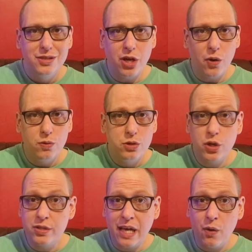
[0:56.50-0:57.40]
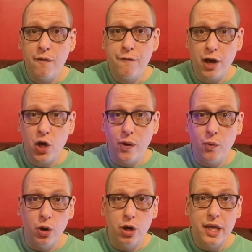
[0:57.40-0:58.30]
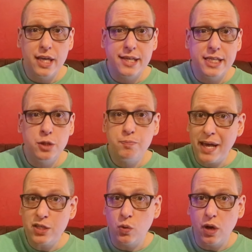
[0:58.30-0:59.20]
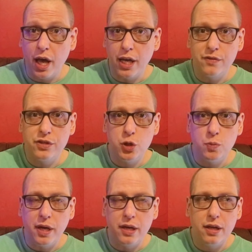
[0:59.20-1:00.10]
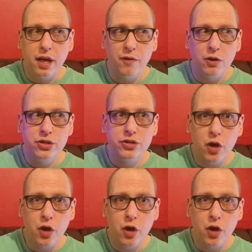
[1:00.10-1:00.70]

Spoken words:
So, turns out Fuckwit Word is a special kind of stupid. I've lost